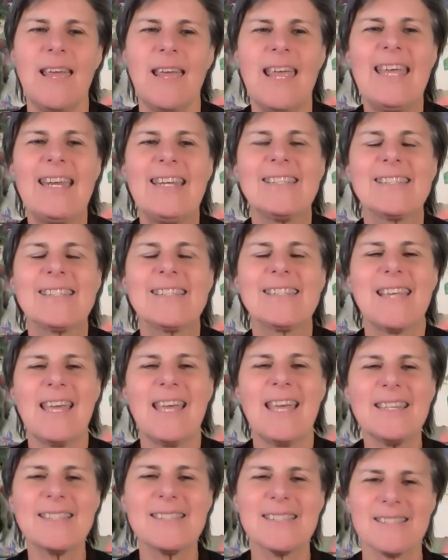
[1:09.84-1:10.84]
Annie's
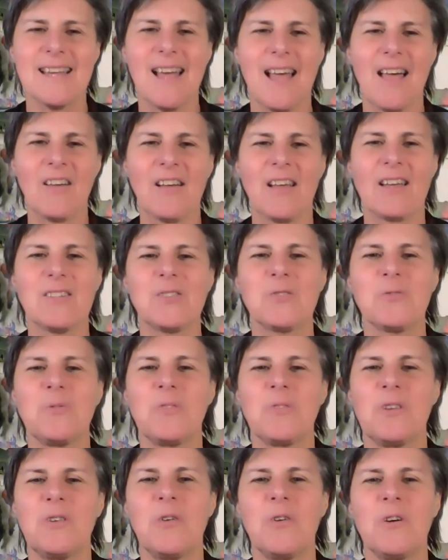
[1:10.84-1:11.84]
candid style cuts through
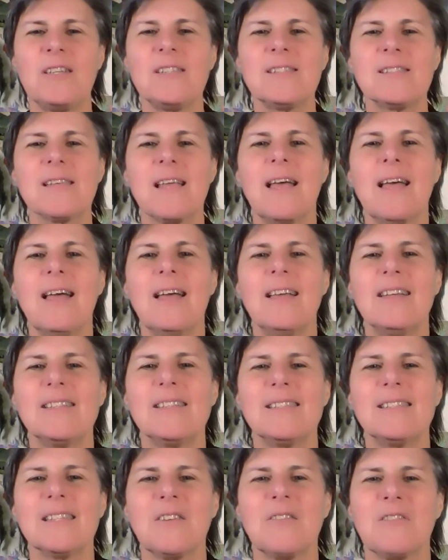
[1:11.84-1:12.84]
the noise,
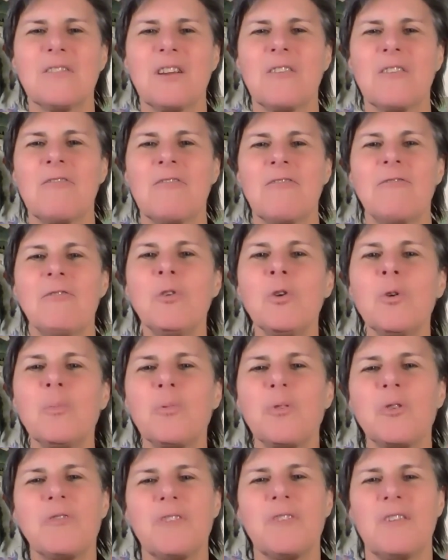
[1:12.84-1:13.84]
delivering
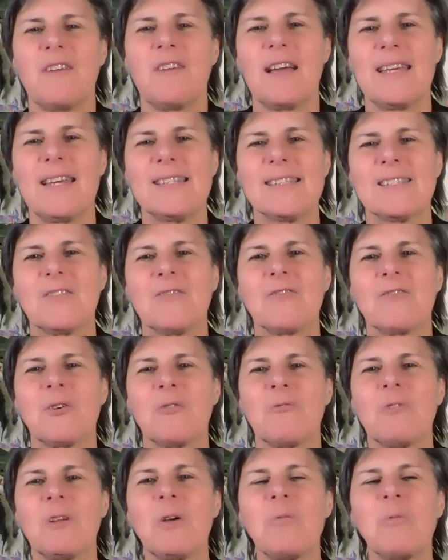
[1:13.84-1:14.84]
foolproof advice for
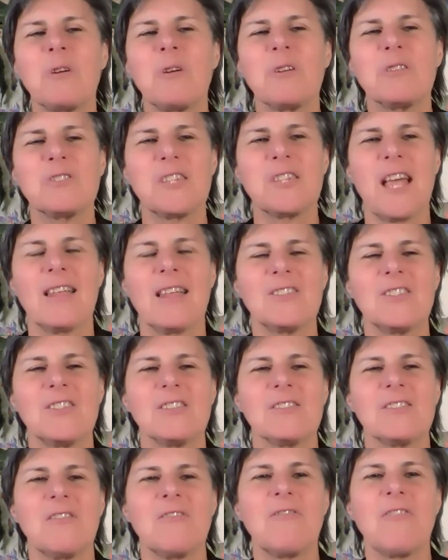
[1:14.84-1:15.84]
real world
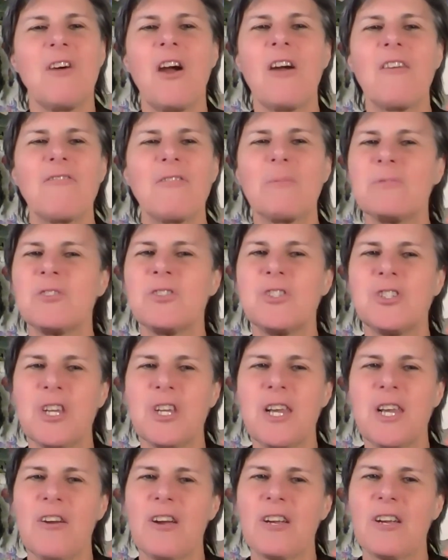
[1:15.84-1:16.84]
challenges, far from
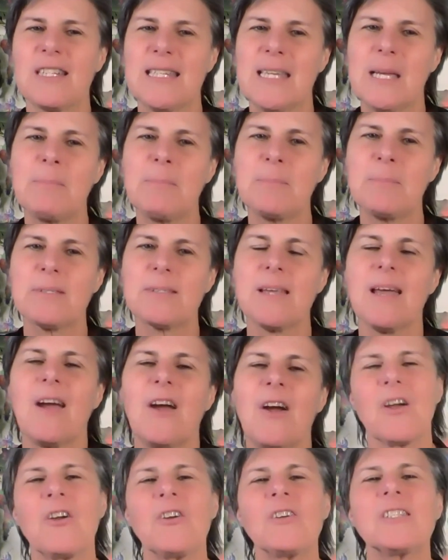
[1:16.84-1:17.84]
generic tips.
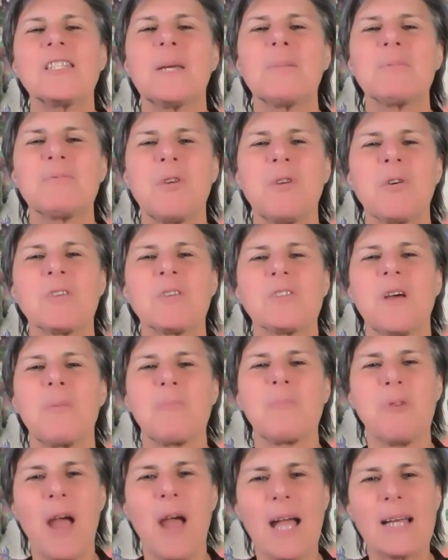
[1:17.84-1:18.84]
Her tips focus on
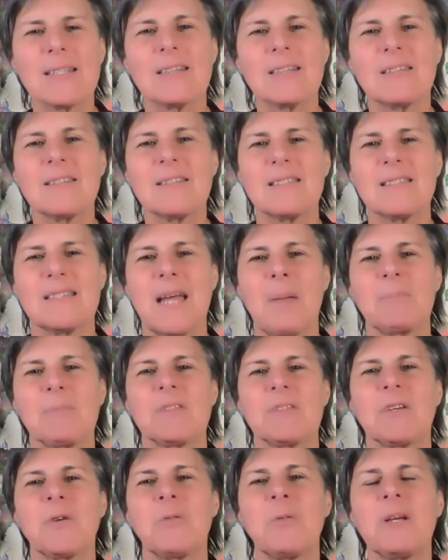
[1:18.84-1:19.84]
practical steps
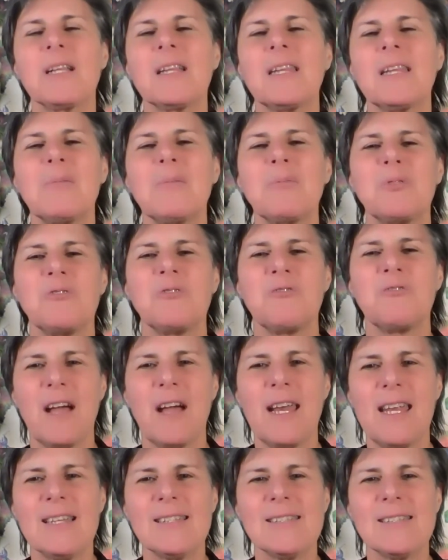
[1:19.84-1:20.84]
to quickly improve
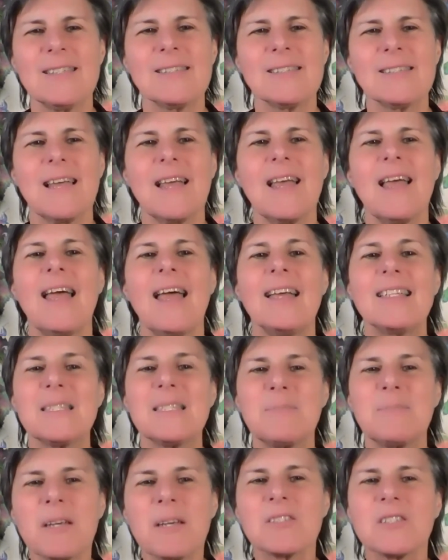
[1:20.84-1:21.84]
finances,
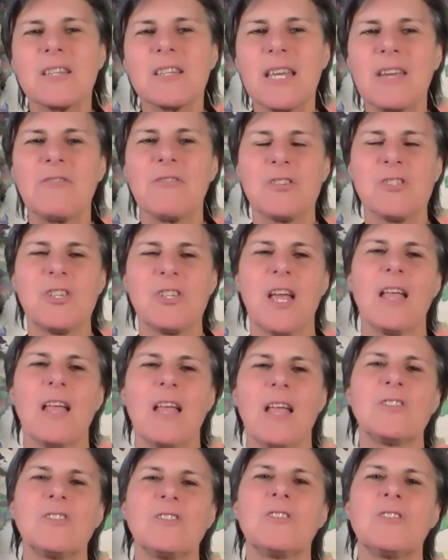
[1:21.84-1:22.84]
especially for
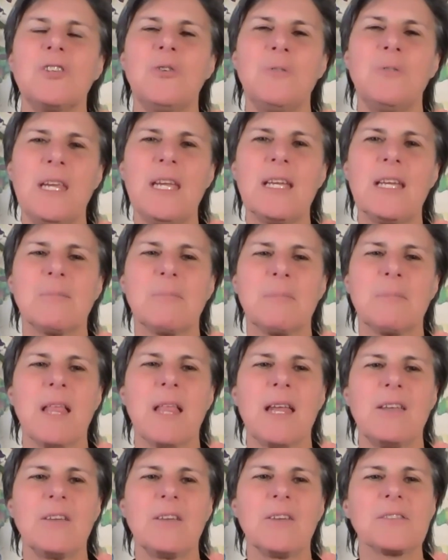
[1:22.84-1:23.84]
challenges unique to
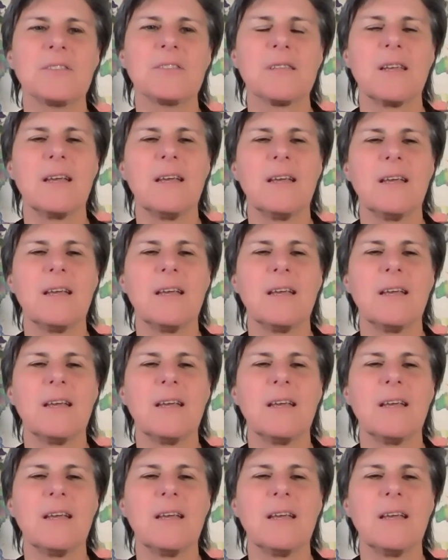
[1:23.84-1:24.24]
millennials.